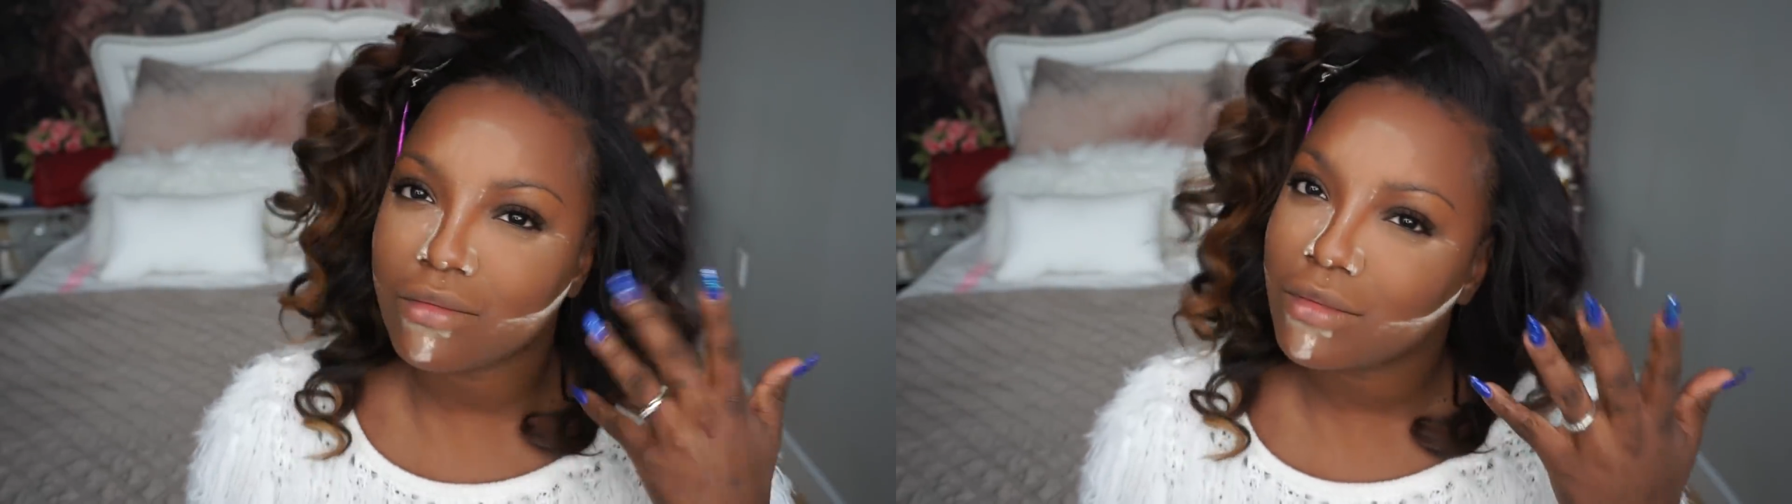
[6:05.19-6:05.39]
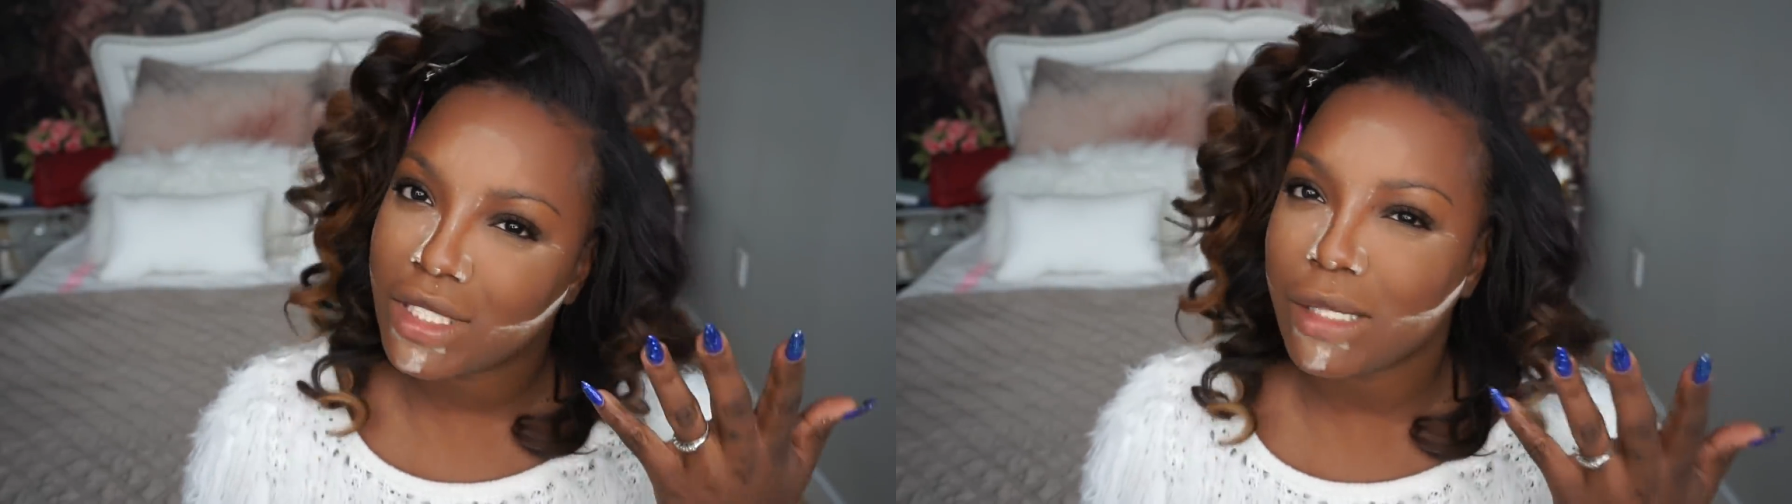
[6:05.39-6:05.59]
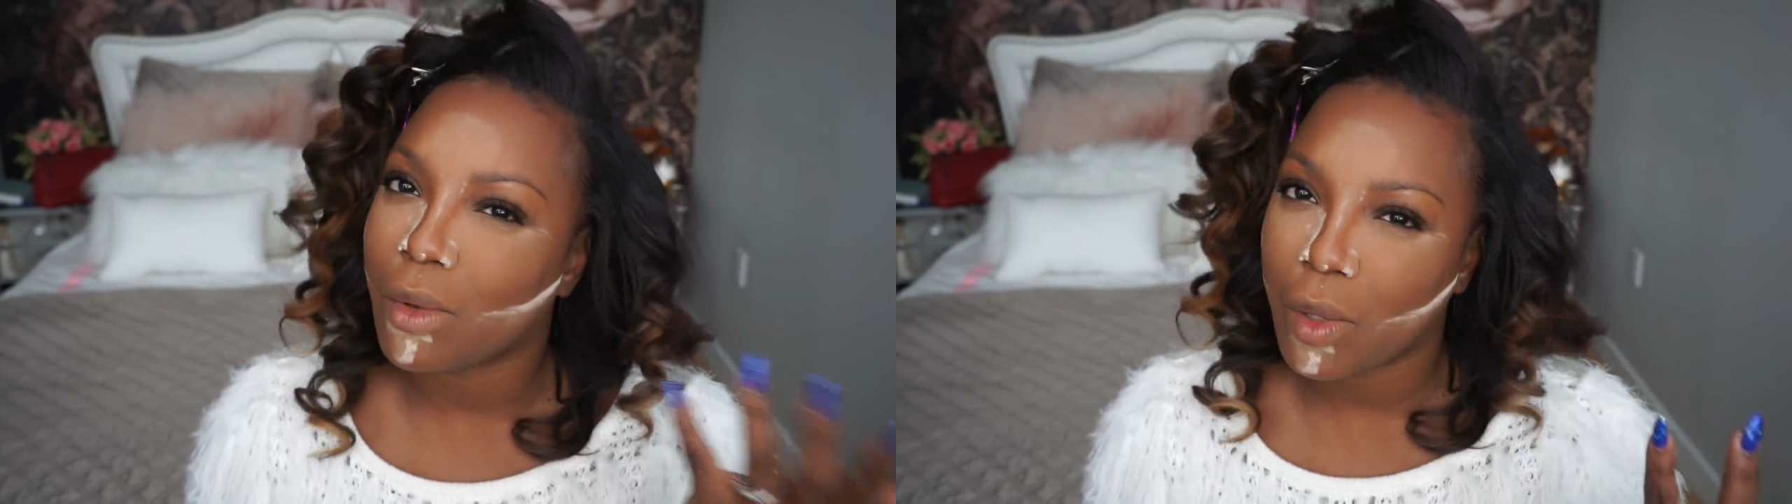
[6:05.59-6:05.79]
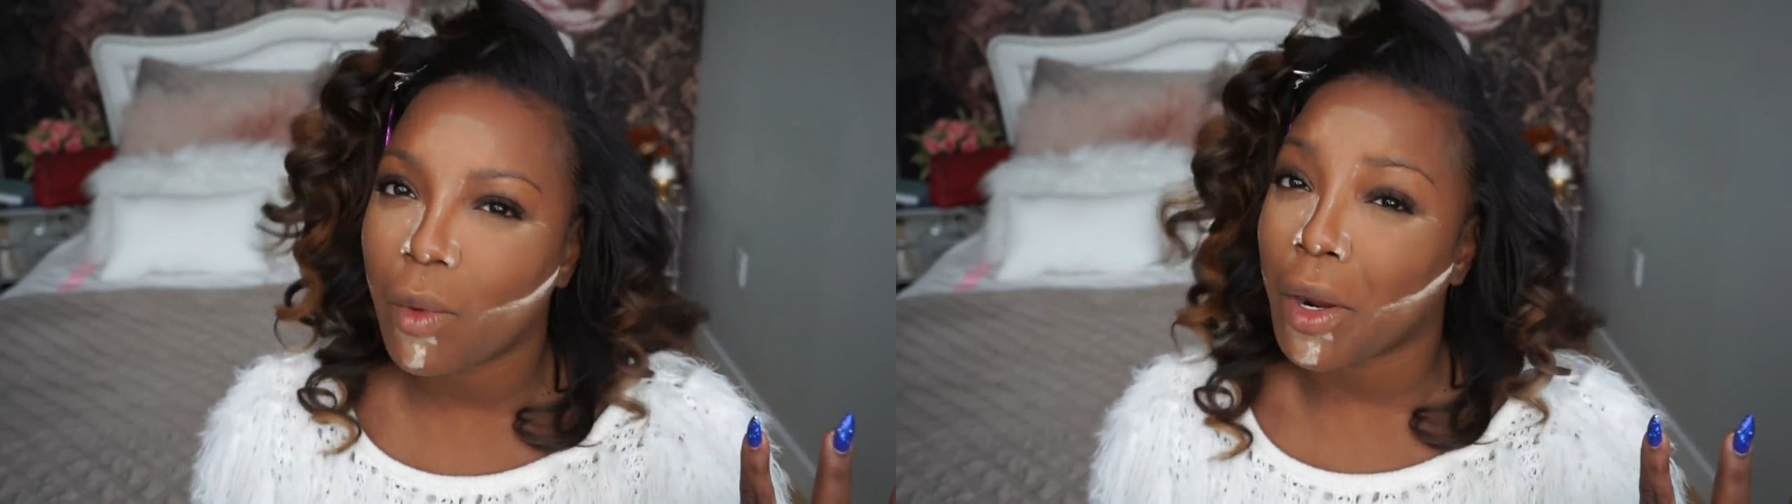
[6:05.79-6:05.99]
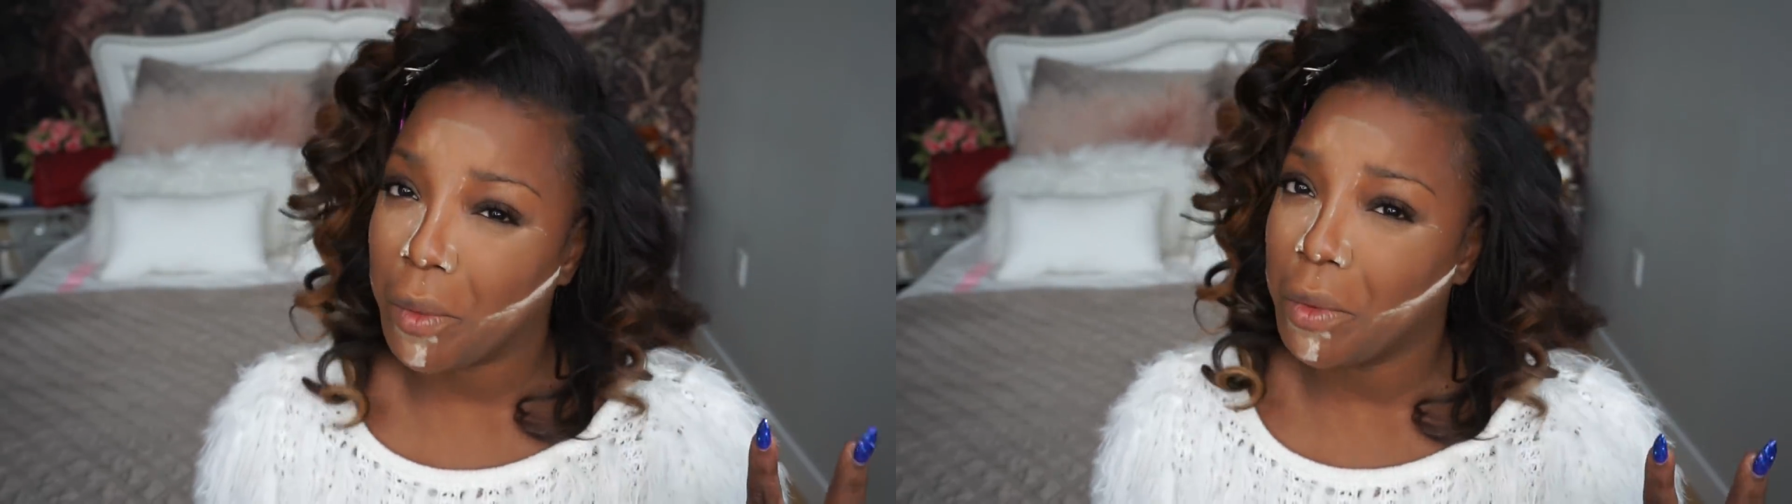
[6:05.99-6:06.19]
see what we're
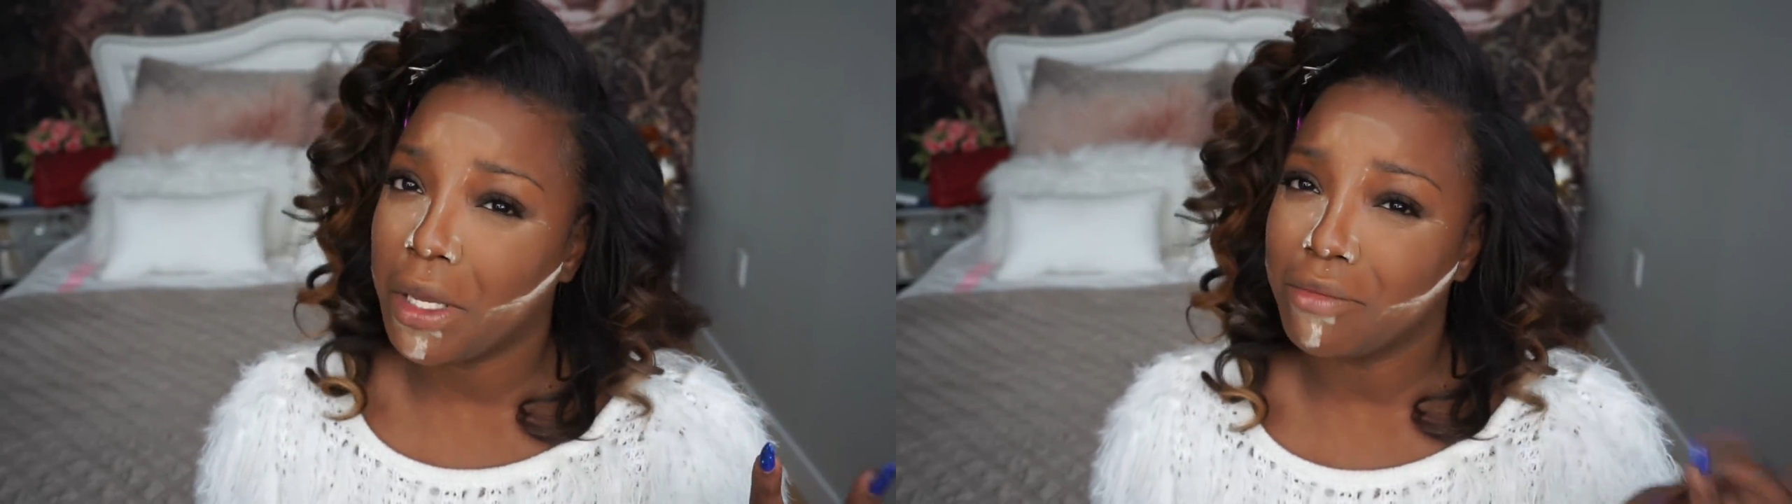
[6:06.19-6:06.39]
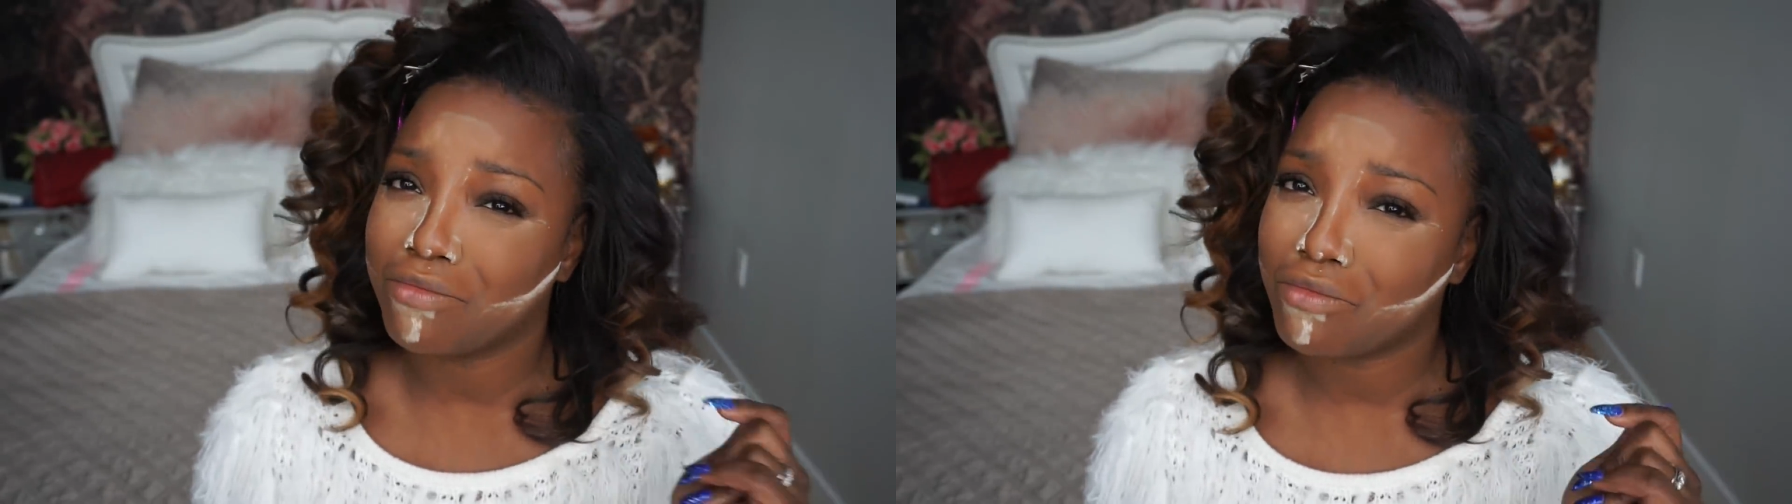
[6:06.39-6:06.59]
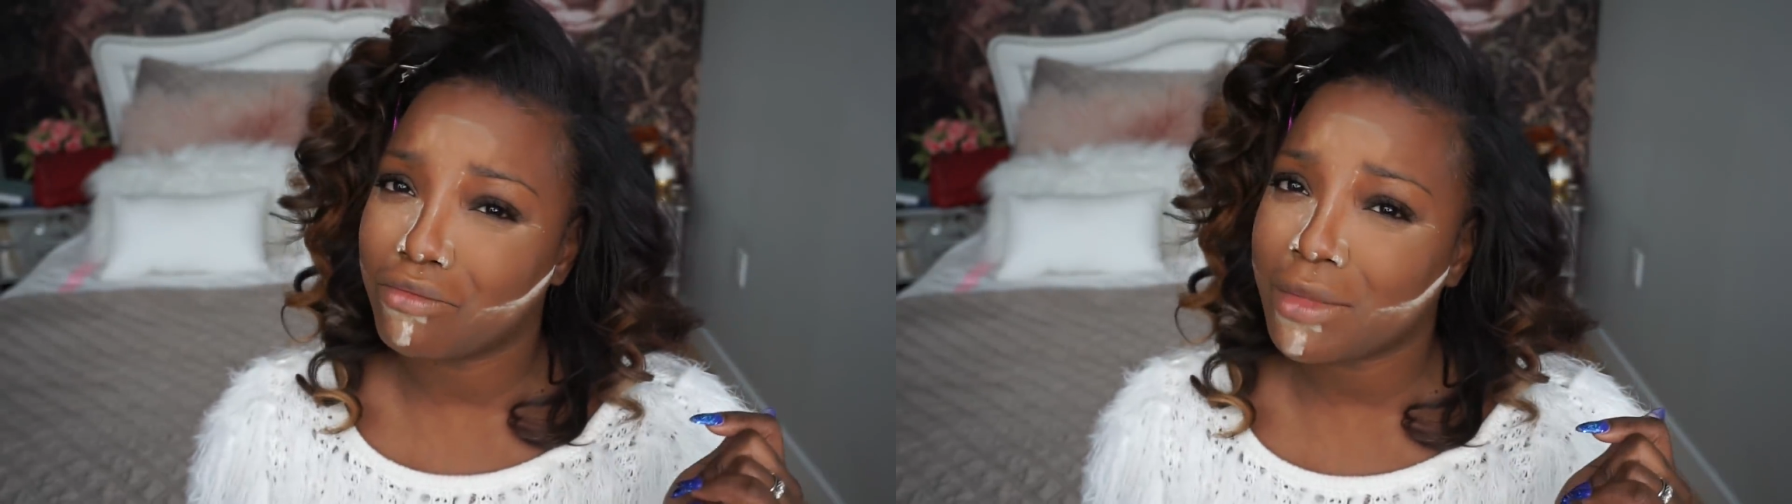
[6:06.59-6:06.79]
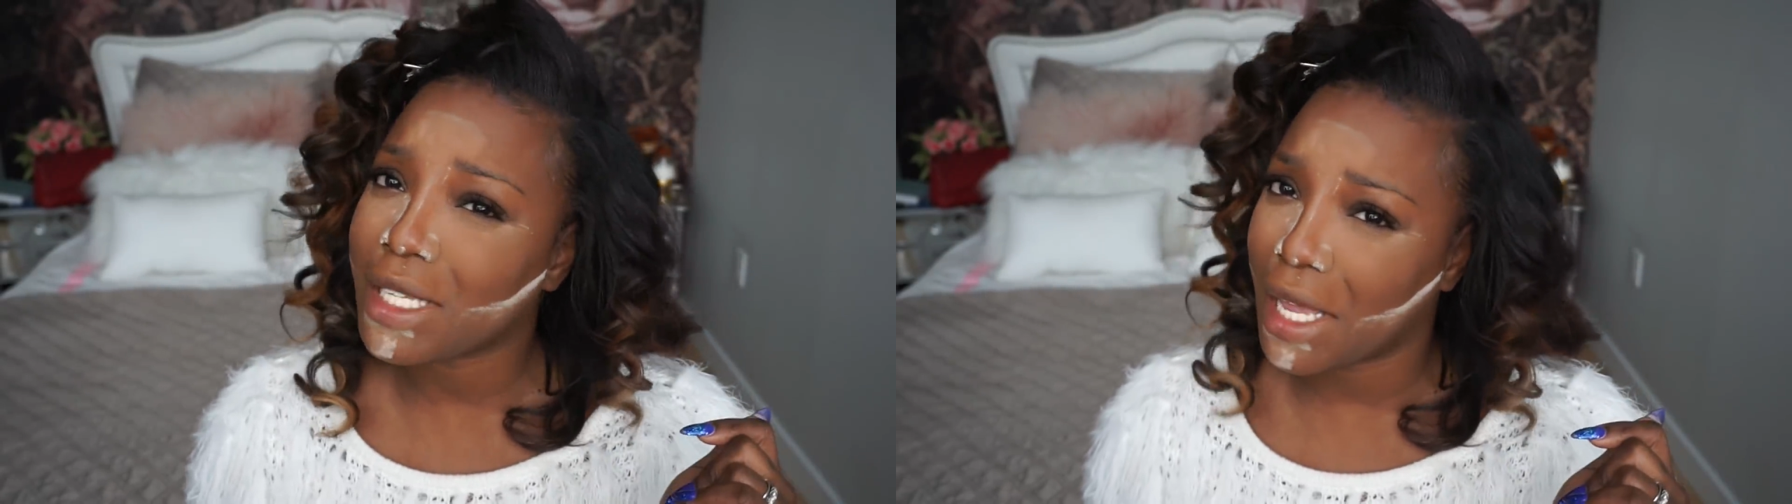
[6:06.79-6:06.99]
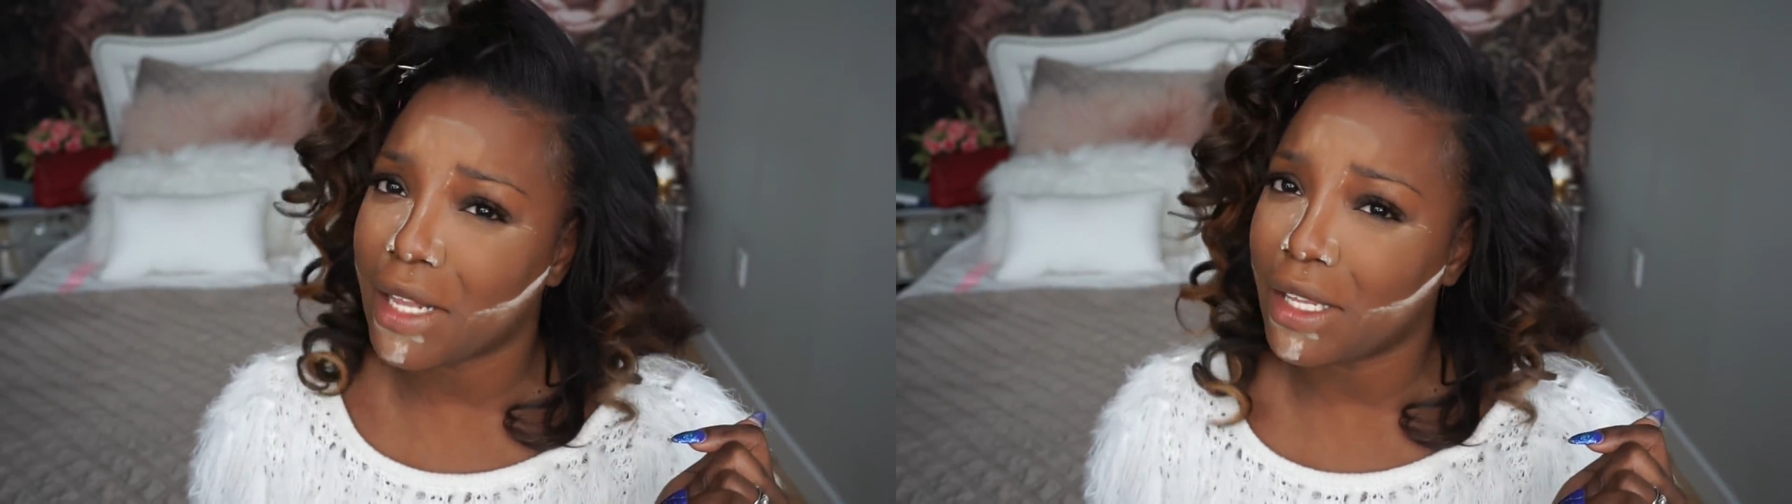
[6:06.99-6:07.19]
working with
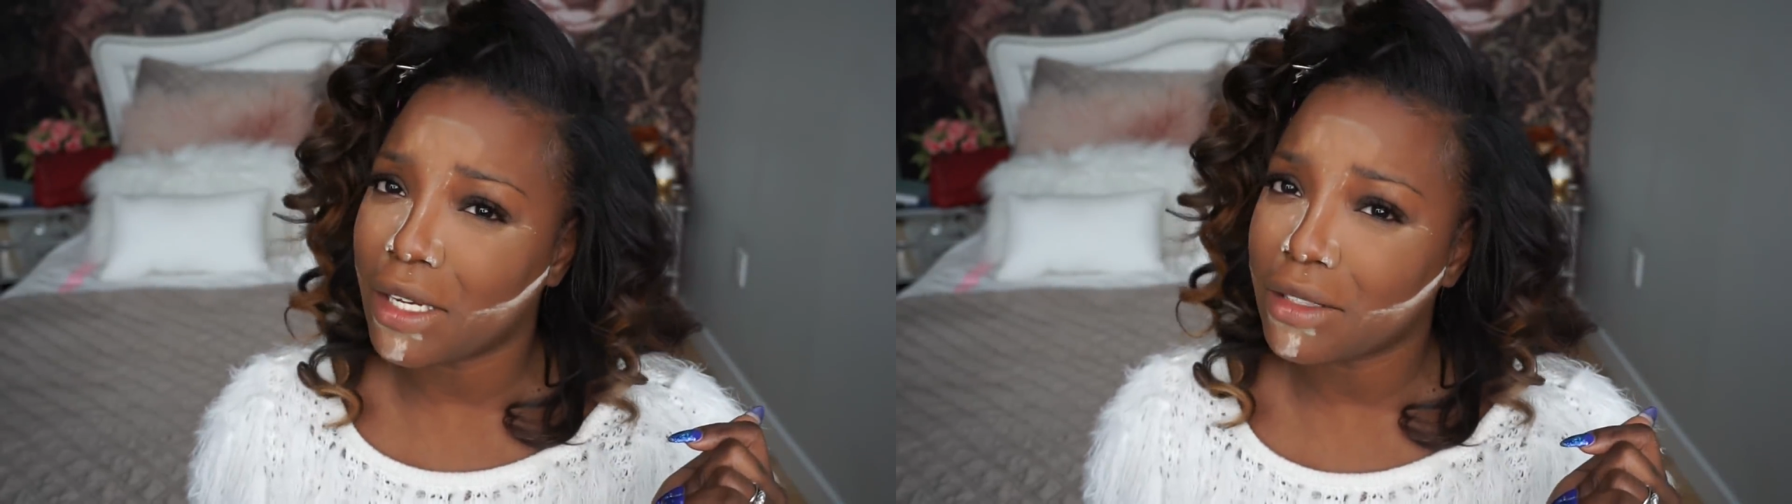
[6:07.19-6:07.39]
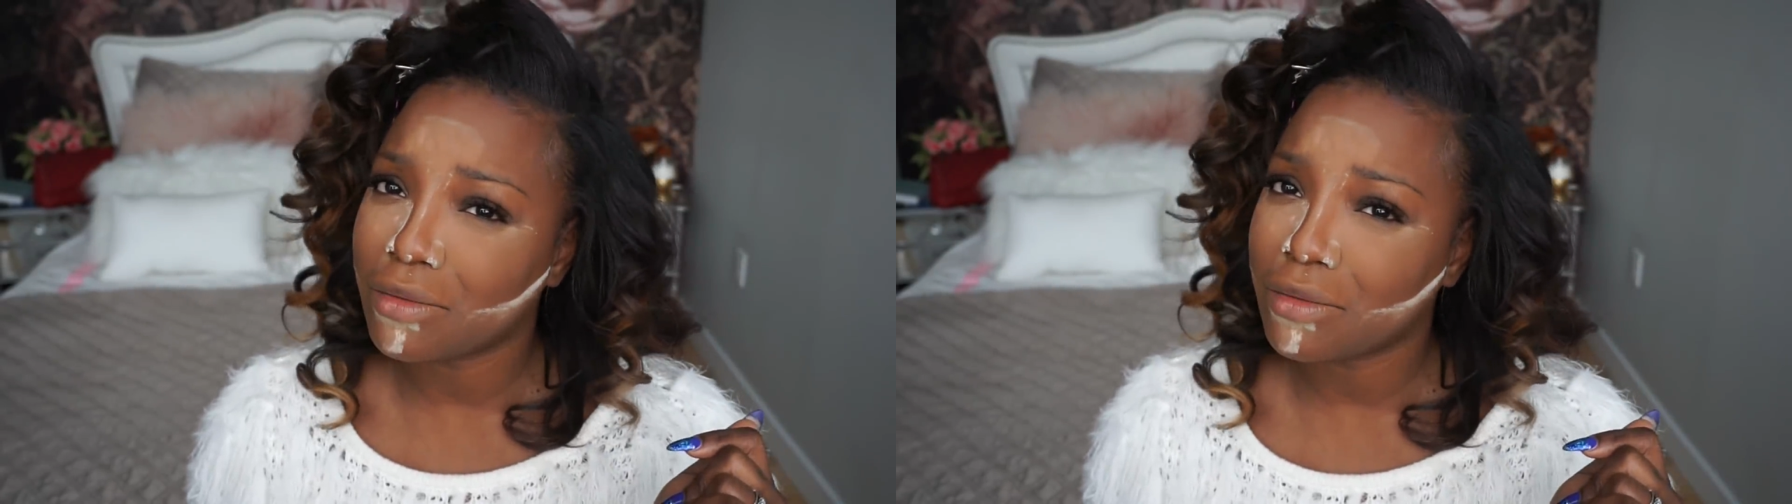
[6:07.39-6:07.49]
together.